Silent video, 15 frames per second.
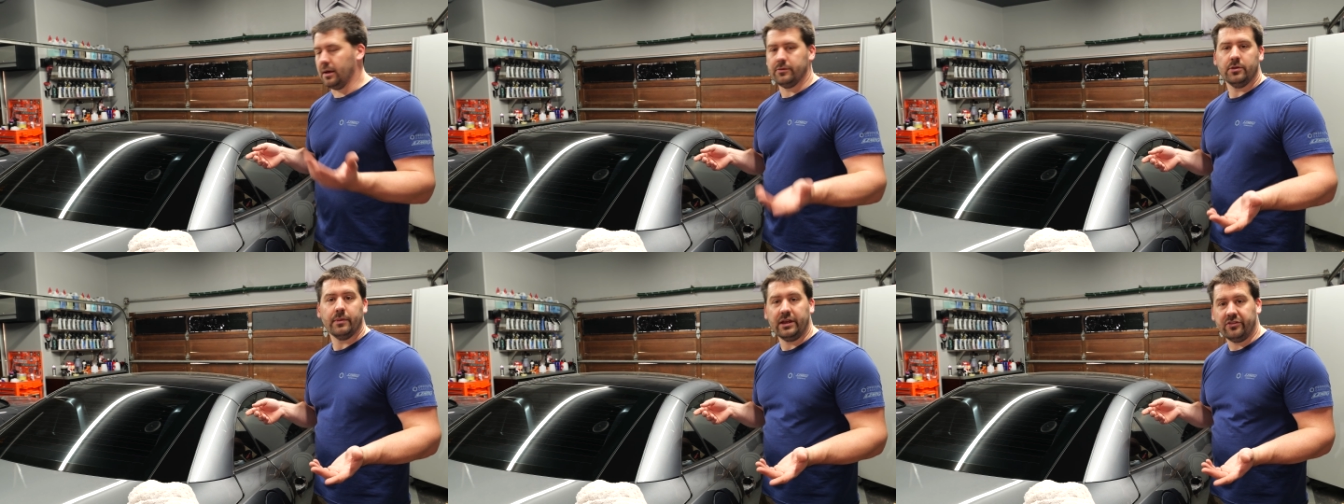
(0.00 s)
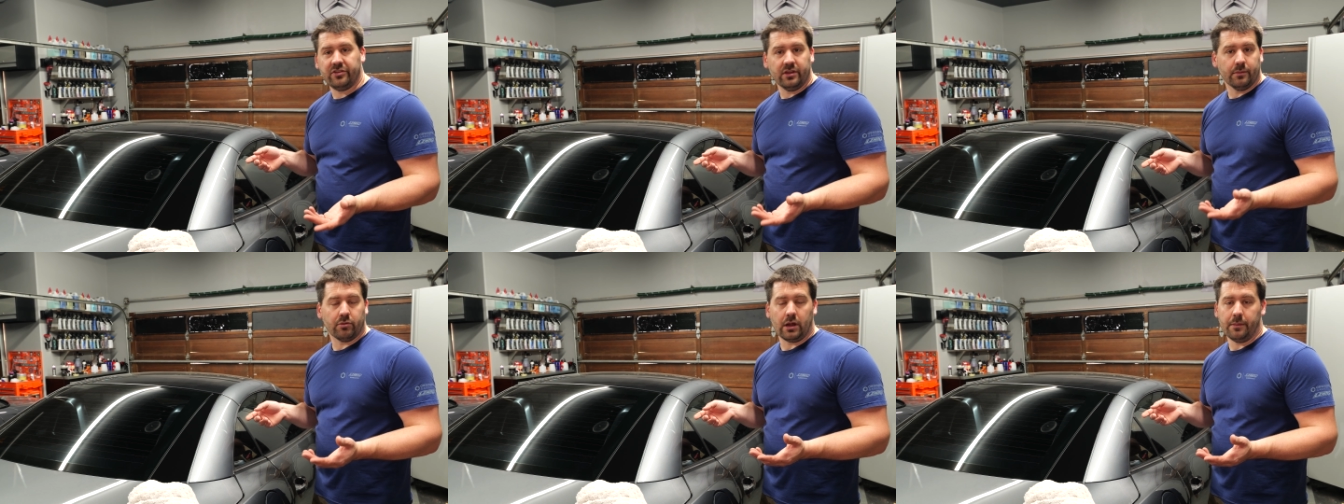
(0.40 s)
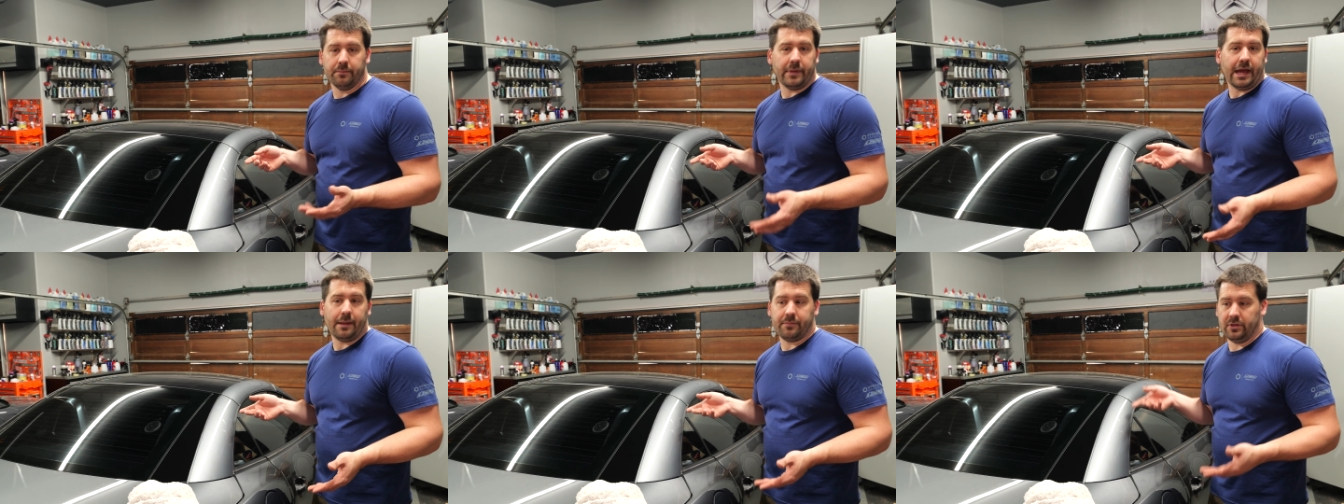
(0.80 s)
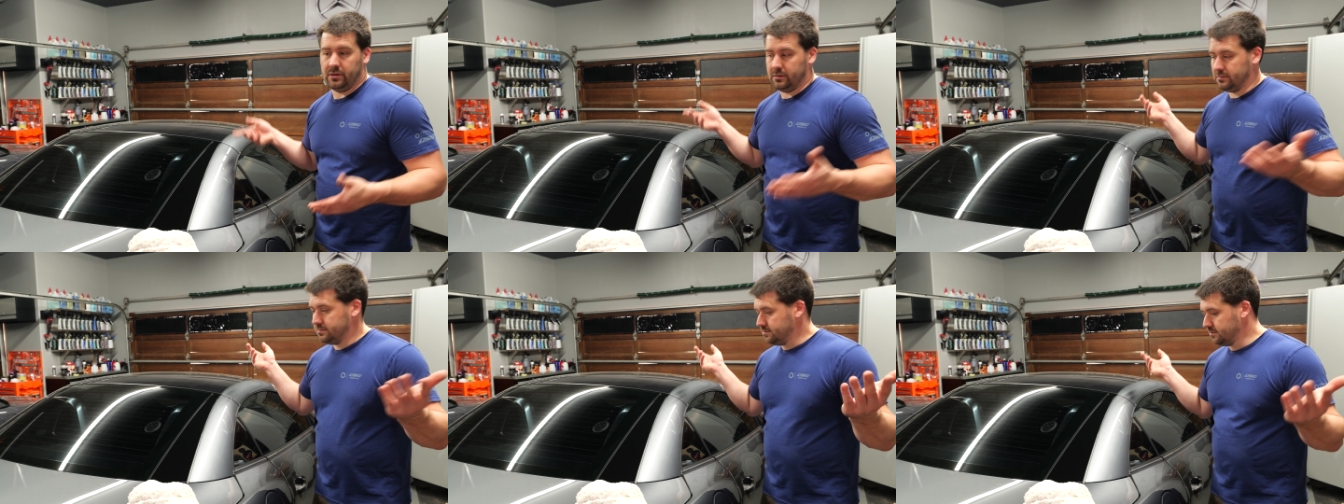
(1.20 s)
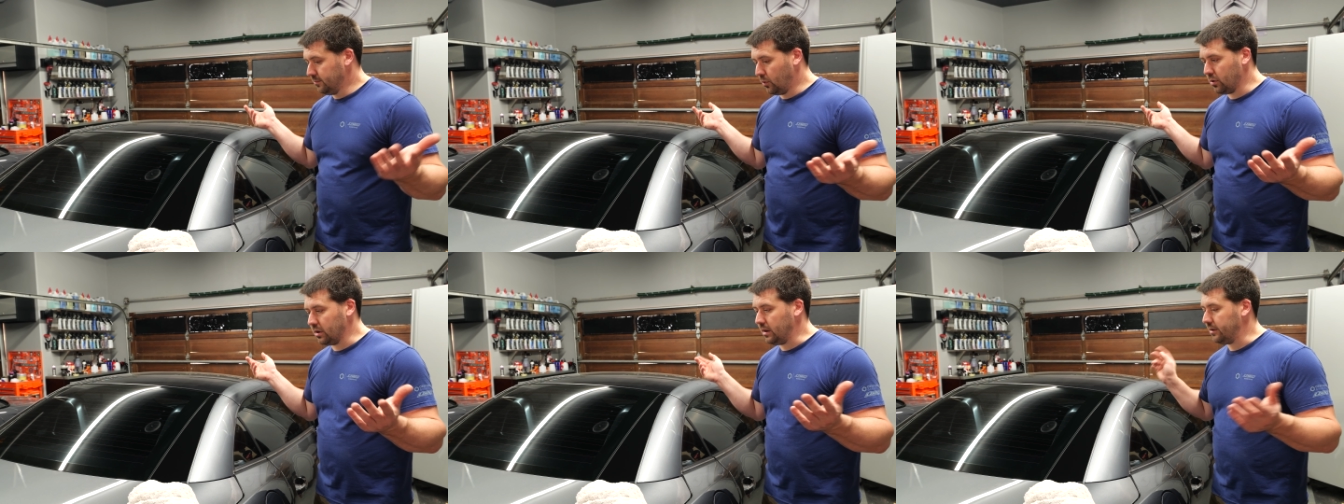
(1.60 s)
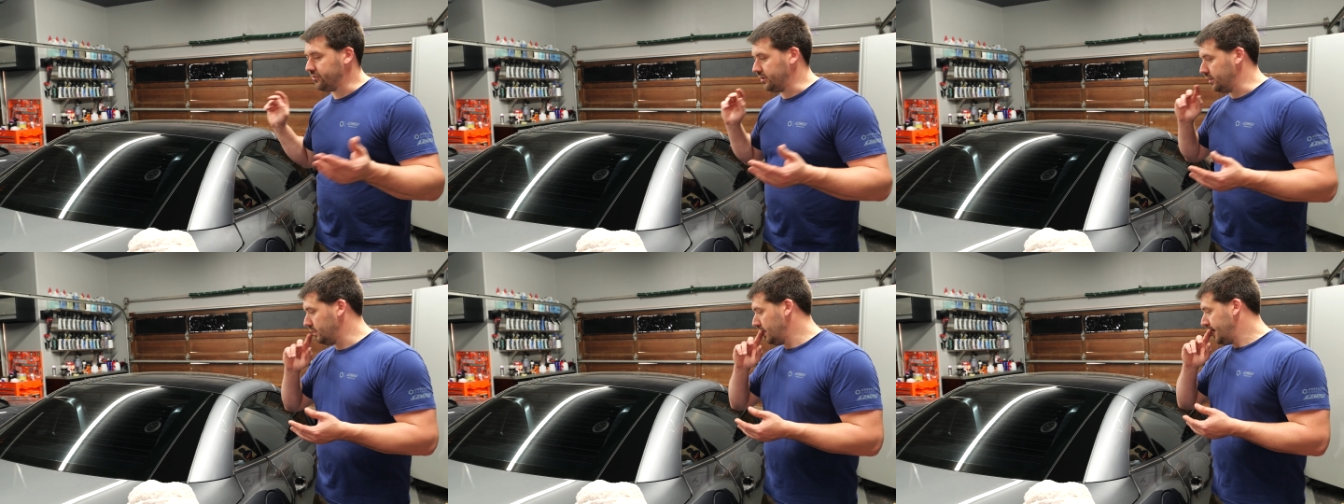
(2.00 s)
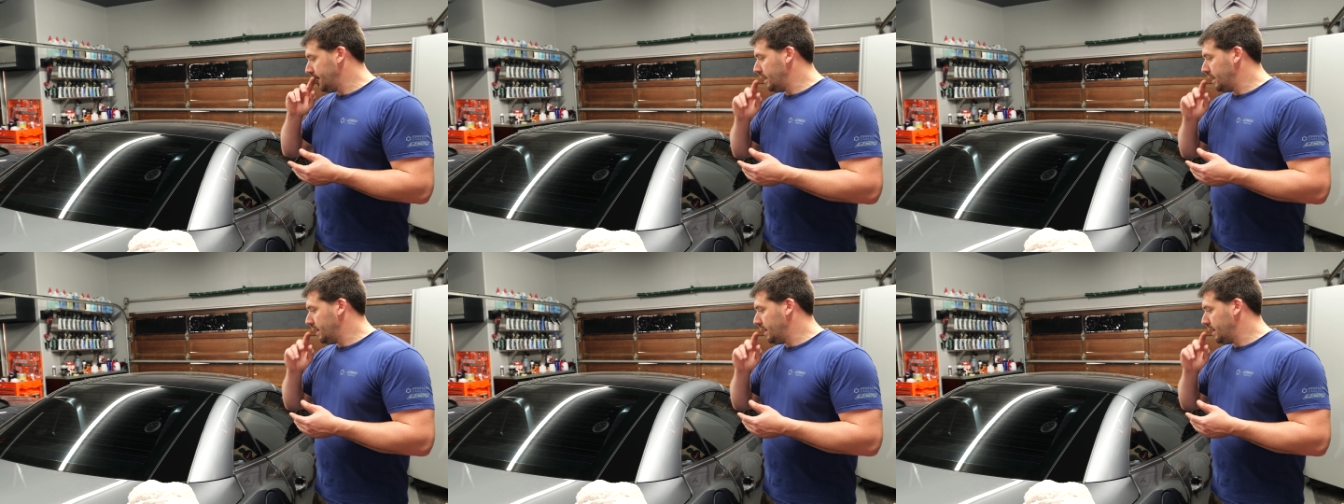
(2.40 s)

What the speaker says: You might see the problem happen more often.